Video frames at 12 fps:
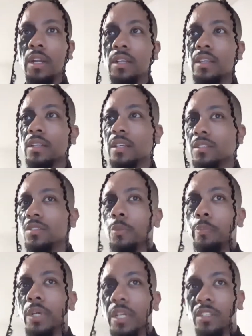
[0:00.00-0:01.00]
And I think that's the
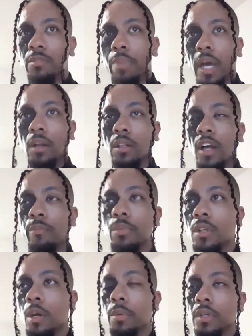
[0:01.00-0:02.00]
biggest battle I've
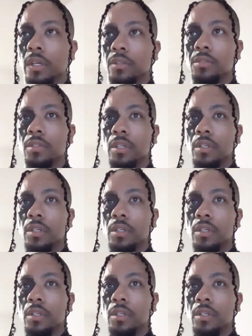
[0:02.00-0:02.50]
been up against,